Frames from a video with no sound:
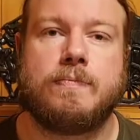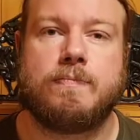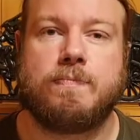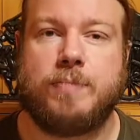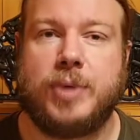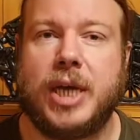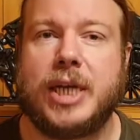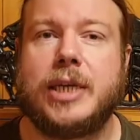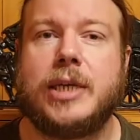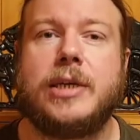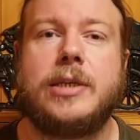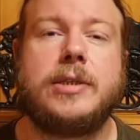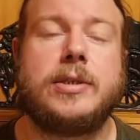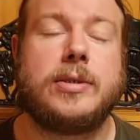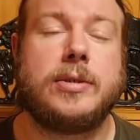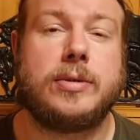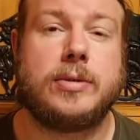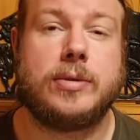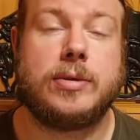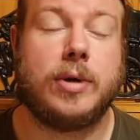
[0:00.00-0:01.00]
Better
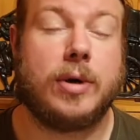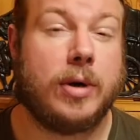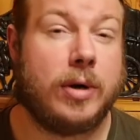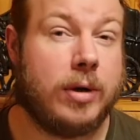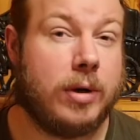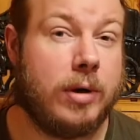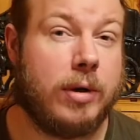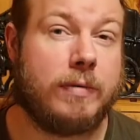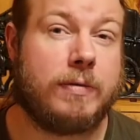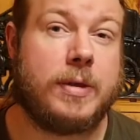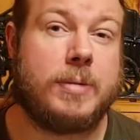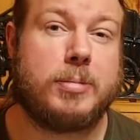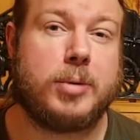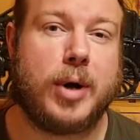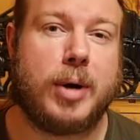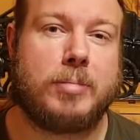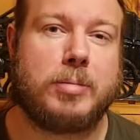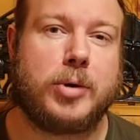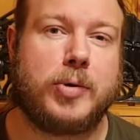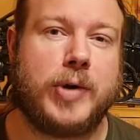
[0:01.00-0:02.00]
to do all of the
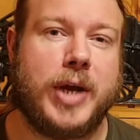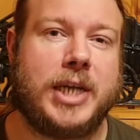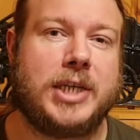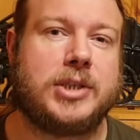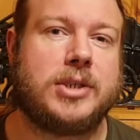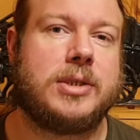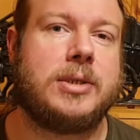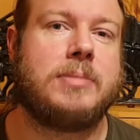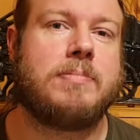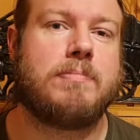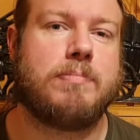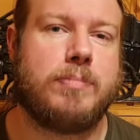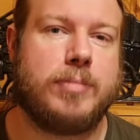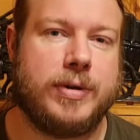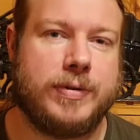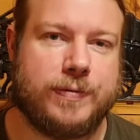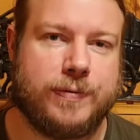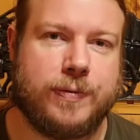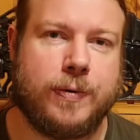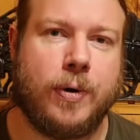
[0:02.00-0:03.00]
preparation
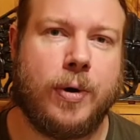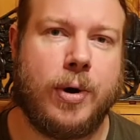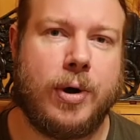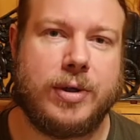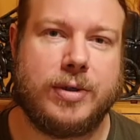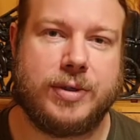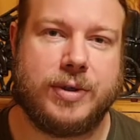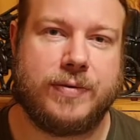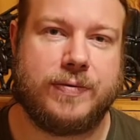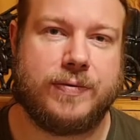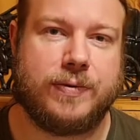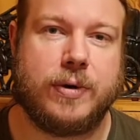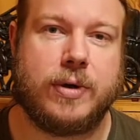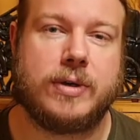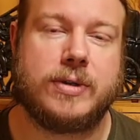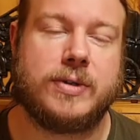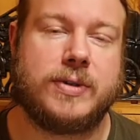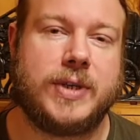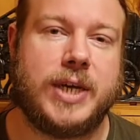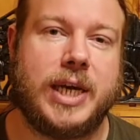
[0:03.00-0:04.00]
before the
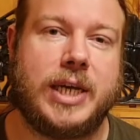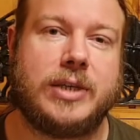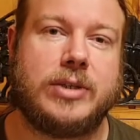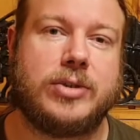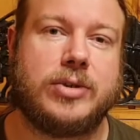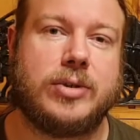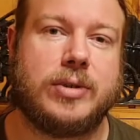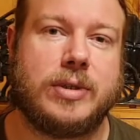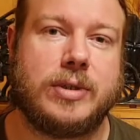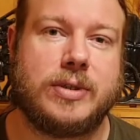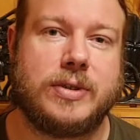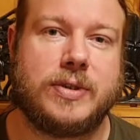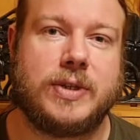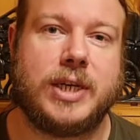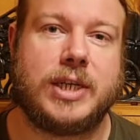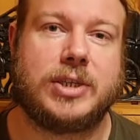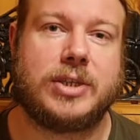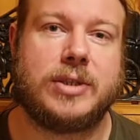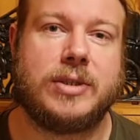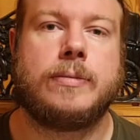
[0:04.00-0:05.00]
first actual
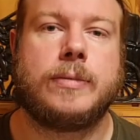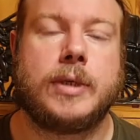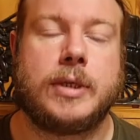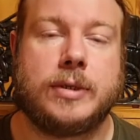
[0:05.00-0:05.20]
session,